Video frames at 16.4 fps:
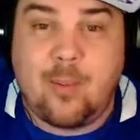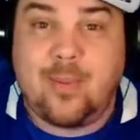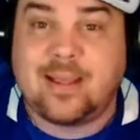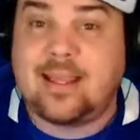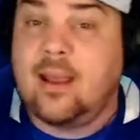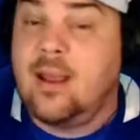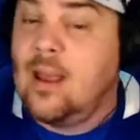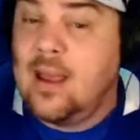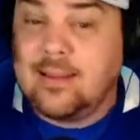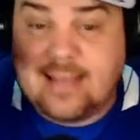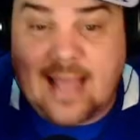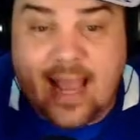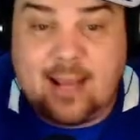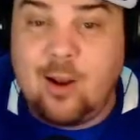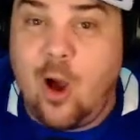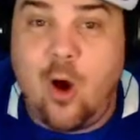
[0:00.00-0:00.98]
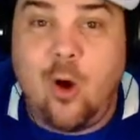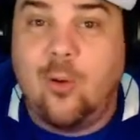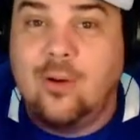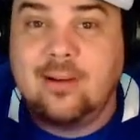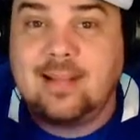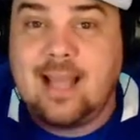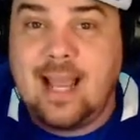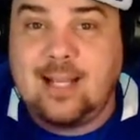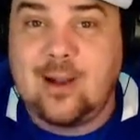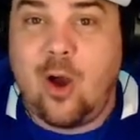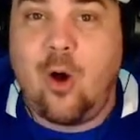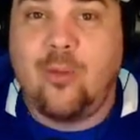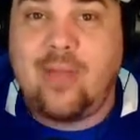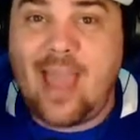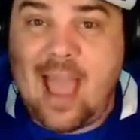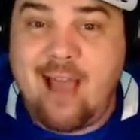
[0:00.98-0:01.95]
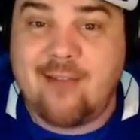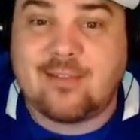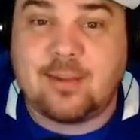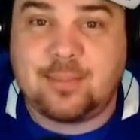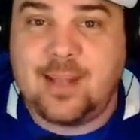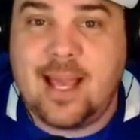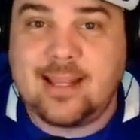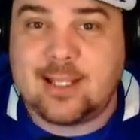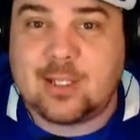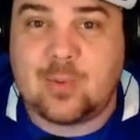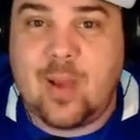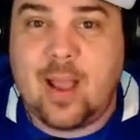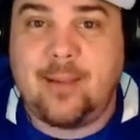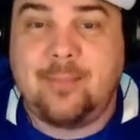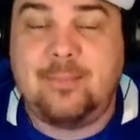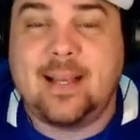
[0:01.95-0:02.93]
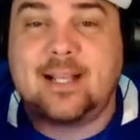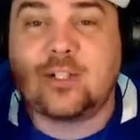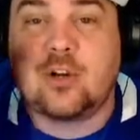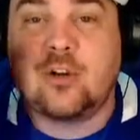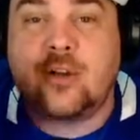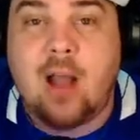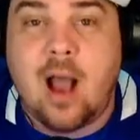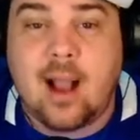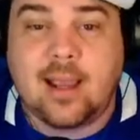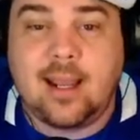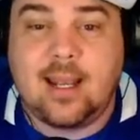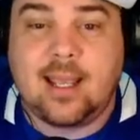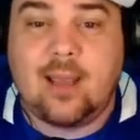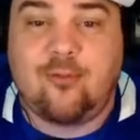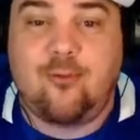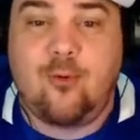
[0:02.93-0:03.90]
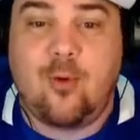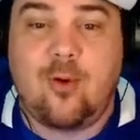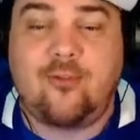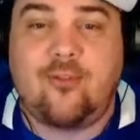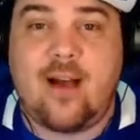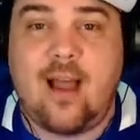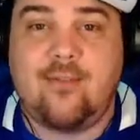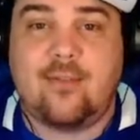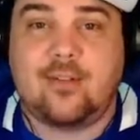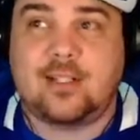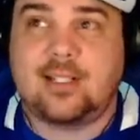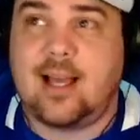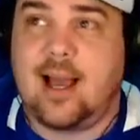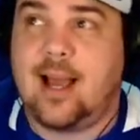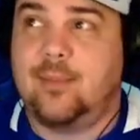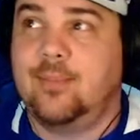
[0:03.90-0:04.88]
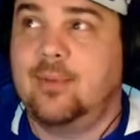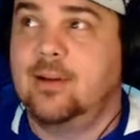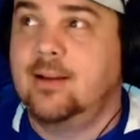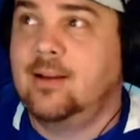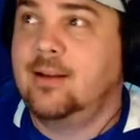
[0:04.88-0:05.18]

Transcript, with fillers: But they know. They know they have to play this way because they're not going to get four and five every time.